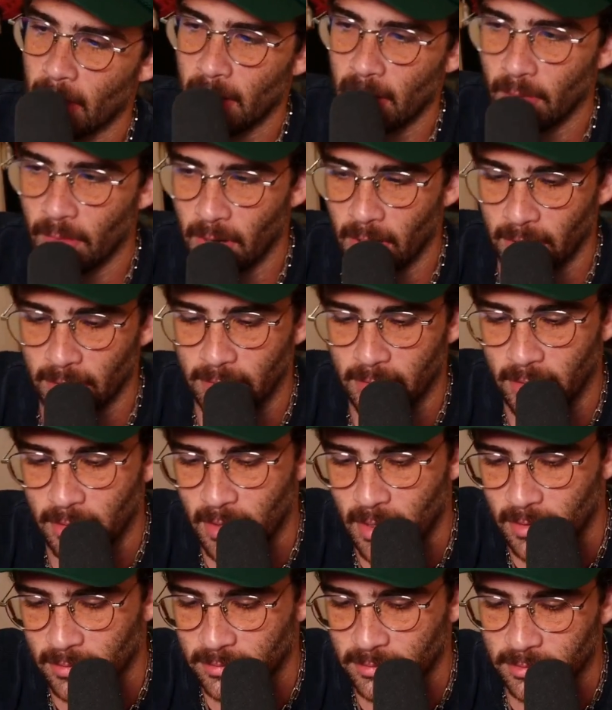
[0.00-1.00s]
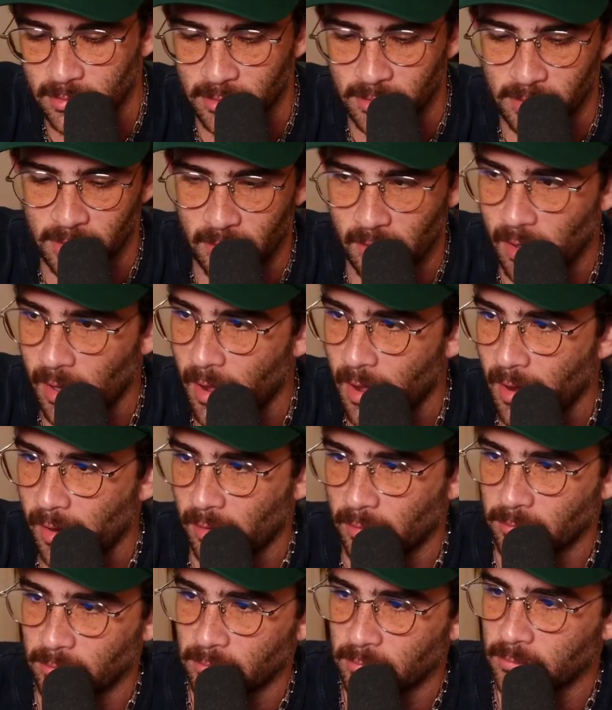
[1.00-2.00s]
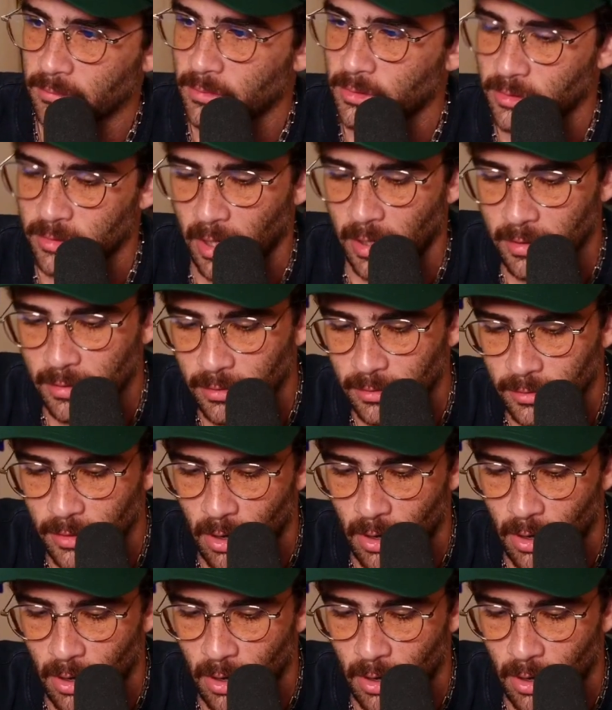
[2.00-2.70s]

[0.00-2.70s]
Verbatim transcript: Anyway, did not see Cycle